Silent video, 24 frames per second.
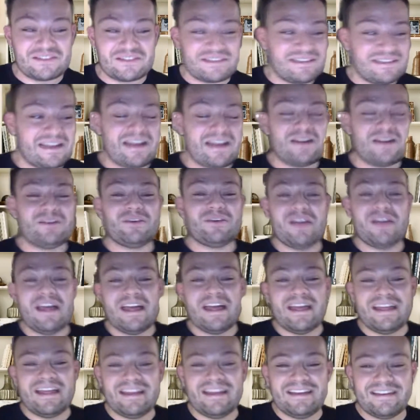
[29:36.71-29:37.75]
now.
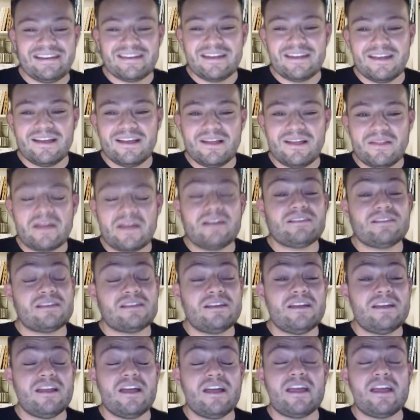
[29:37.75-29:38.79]
And that is
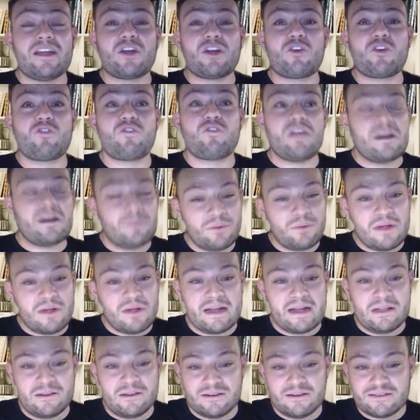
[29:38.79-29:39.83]
an incredible
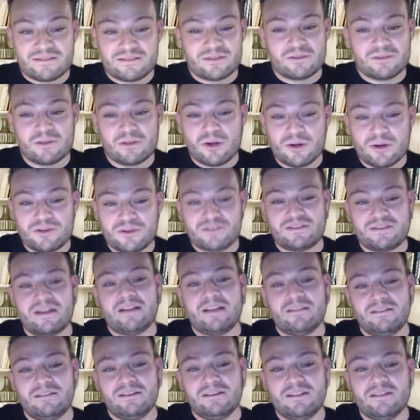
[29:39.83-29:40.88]
island. It's the largest
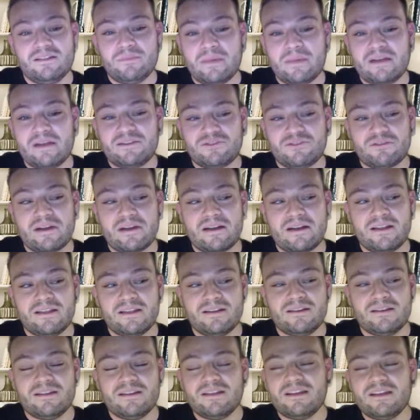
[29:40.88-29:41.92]
island in the
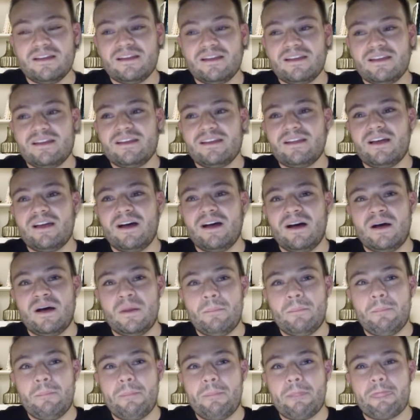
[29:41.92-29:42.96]
Mediterranean.
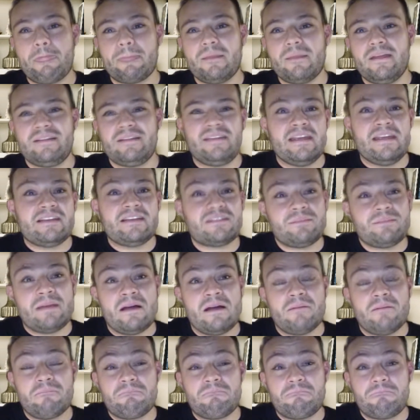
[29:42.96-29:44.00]
It takes
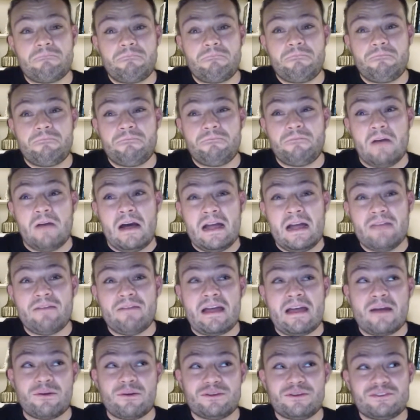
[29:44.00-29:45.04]
about 5
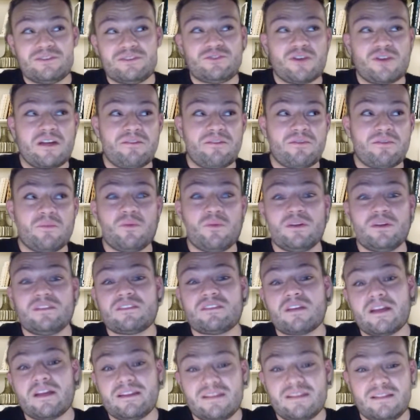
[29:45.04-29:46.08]
hours to drive from one
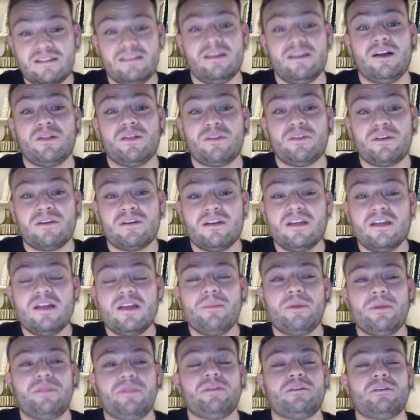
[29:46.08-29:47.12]
side to the other,
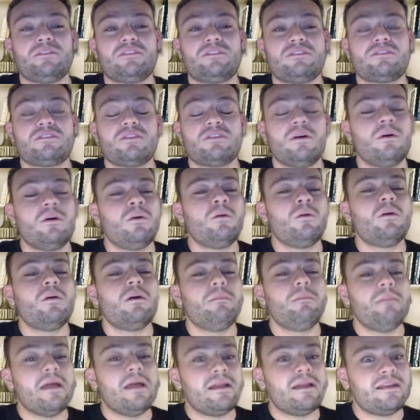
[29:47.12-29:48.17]
but there's so
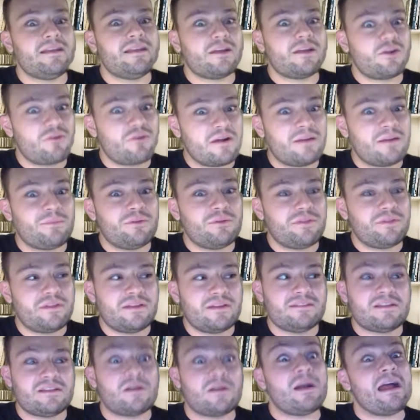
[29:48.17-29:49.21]
many incredible
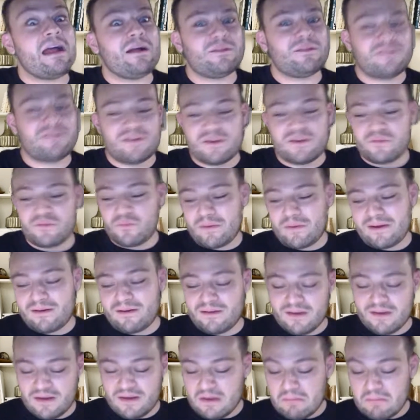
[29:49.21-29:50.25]
things that are outside of
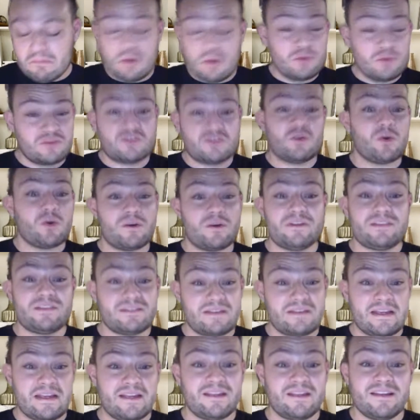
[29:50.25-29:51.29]
where most tourists
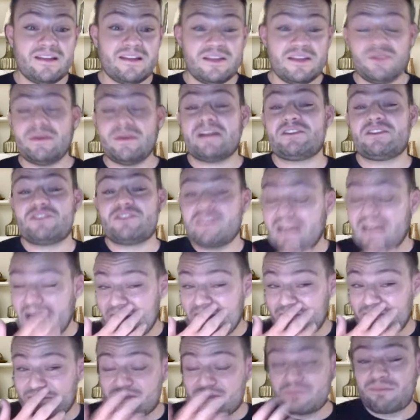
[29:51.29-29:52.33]
stay. You actually
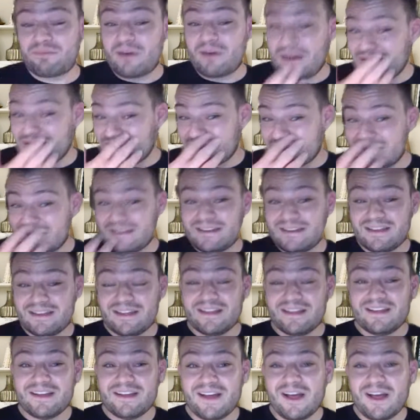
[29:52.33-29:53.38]
have, surprisingly,
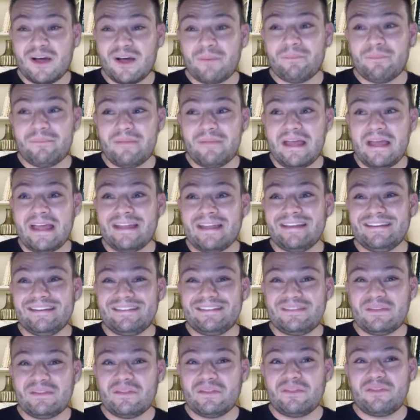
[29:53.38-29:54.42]
and
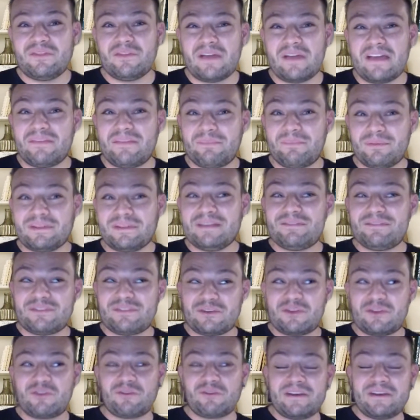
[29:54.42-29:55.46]
I believe the
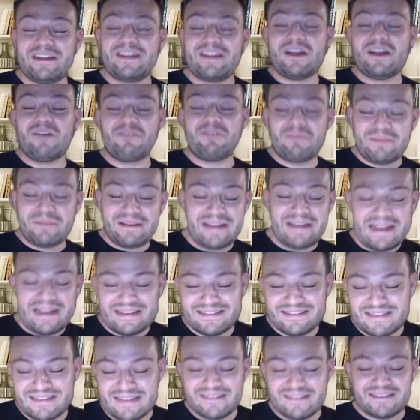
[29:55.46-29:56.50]
Greek government has
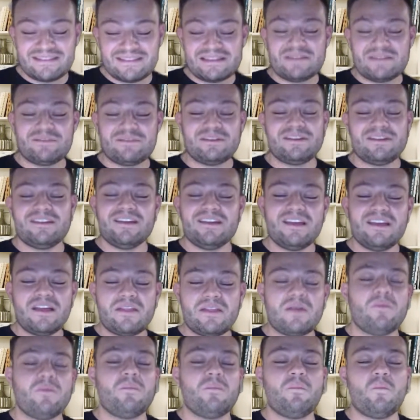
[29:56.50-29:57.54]
said this even,
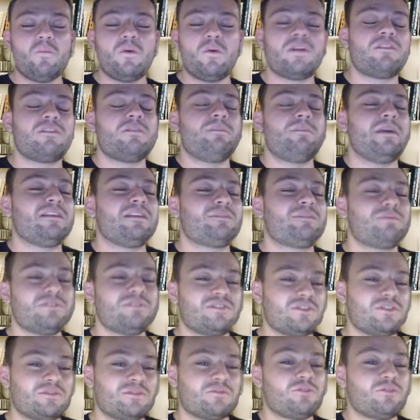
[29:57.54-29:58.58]
that one of the best
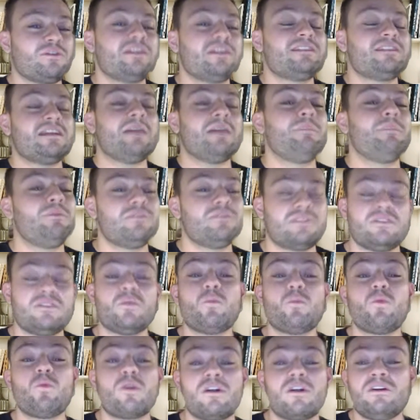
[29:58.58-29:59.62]
preserved Greek temples in the
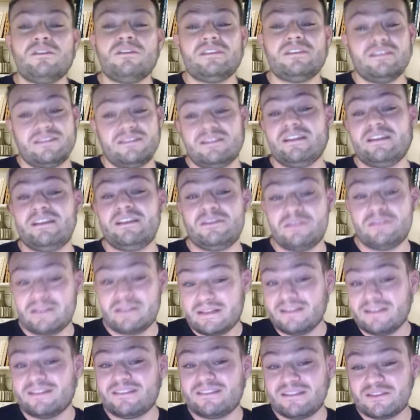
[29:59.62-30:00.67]
world is in Italy,
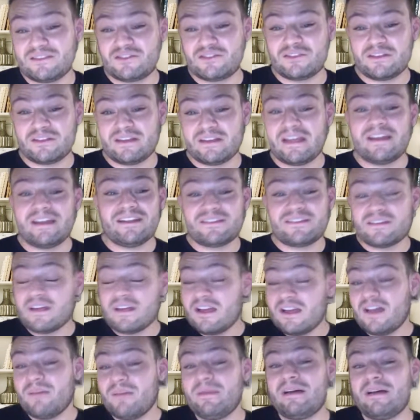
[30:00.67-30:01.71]
in Sicily. And it's
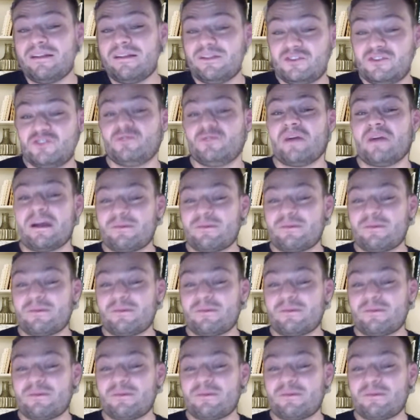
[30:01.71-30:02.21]
about a 2-hour